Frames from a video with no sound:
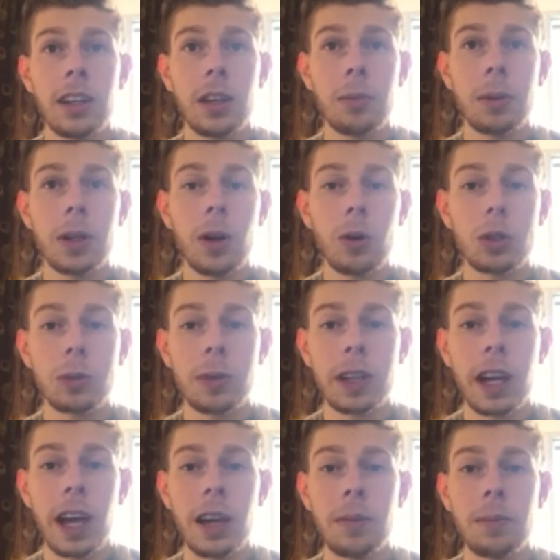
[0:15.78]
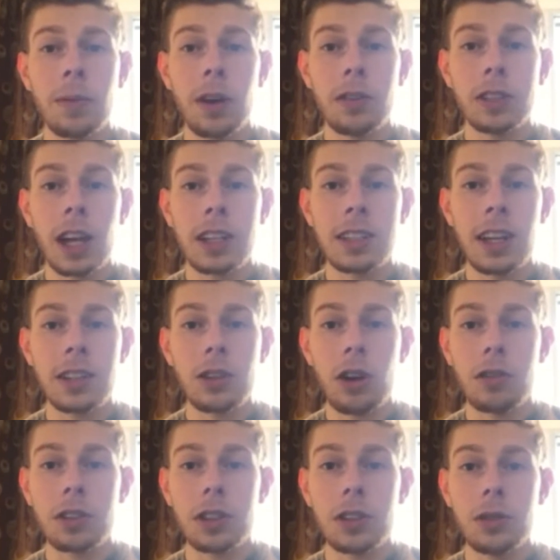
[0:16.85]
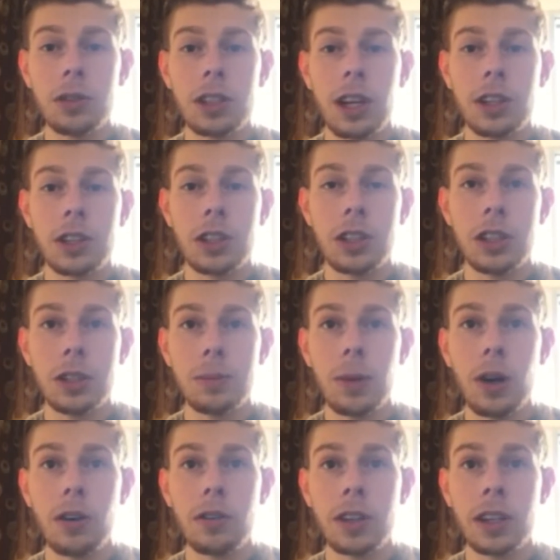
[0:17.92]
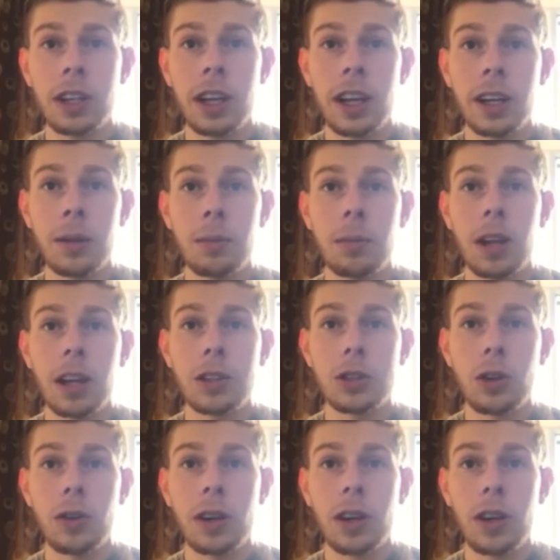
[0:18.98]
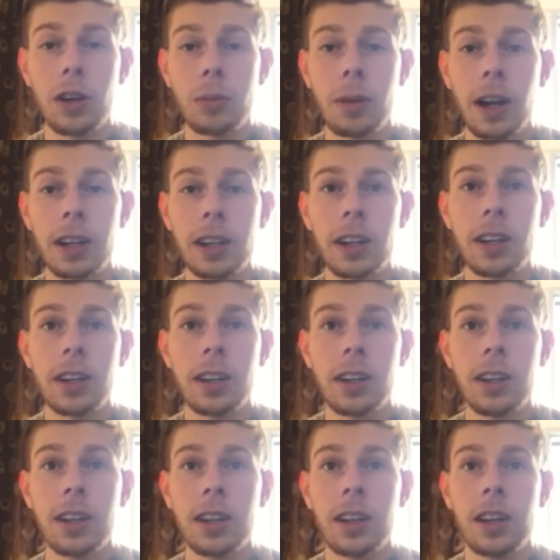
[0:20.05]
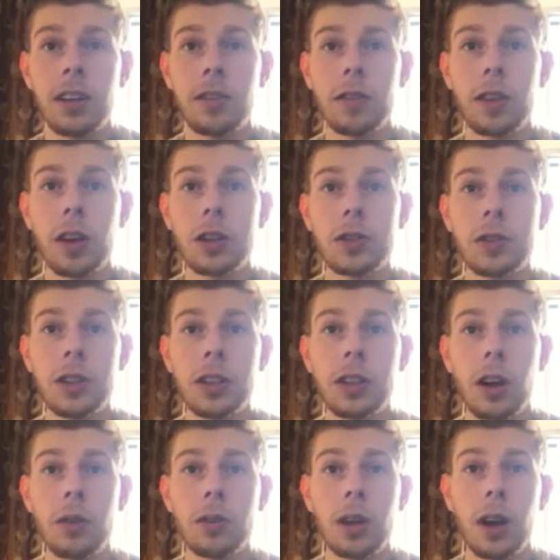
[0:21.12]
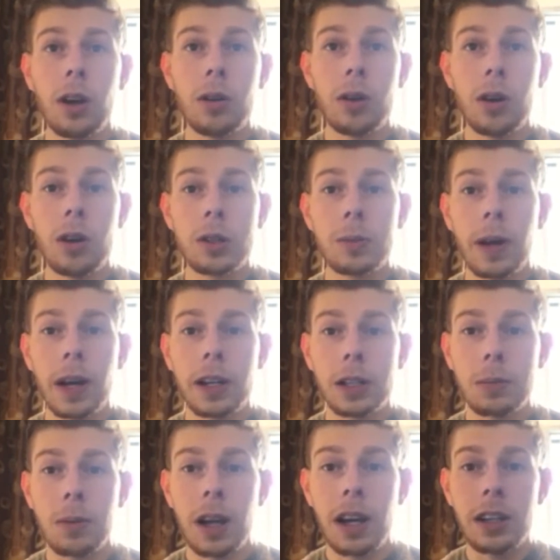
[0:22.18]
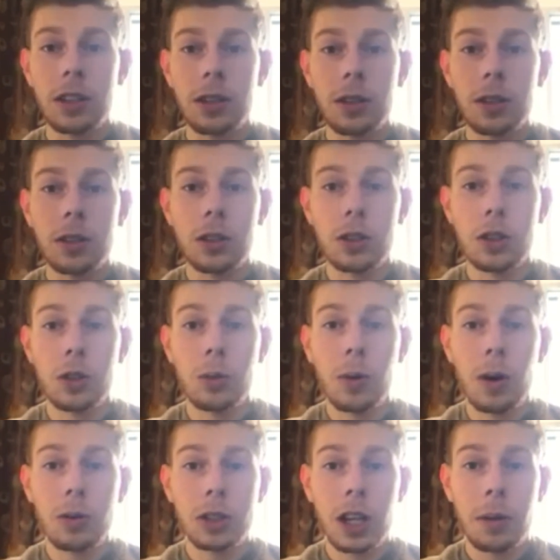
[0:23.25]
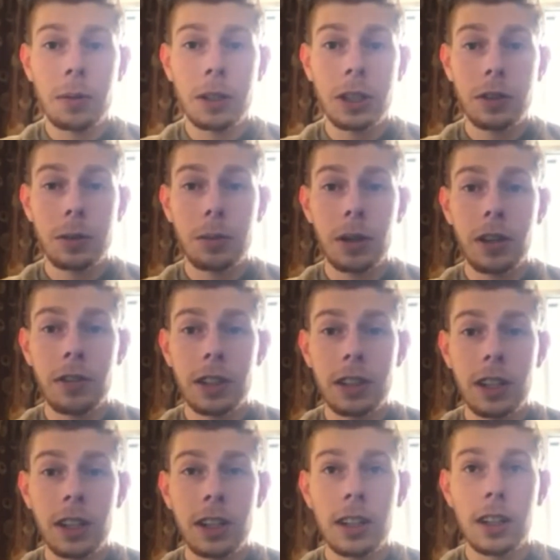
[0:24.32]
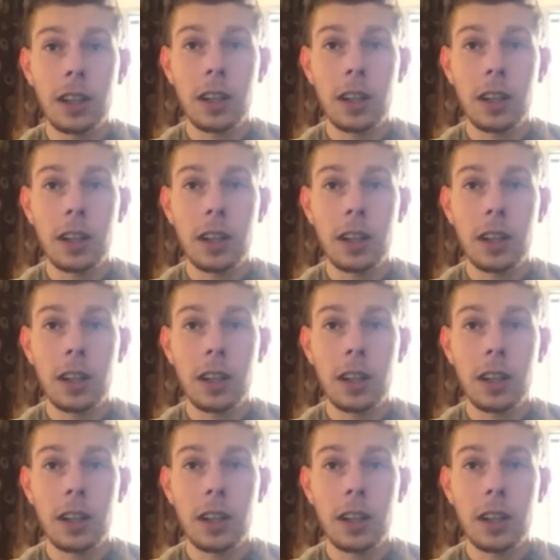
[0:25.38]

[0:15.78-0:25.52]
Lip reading: The penultimate game of Saturday's afternoon session sees Mervyn play Zoran Lerchbacher. For those of you that don't know, Lerchbacher has played 2 World Championships previously,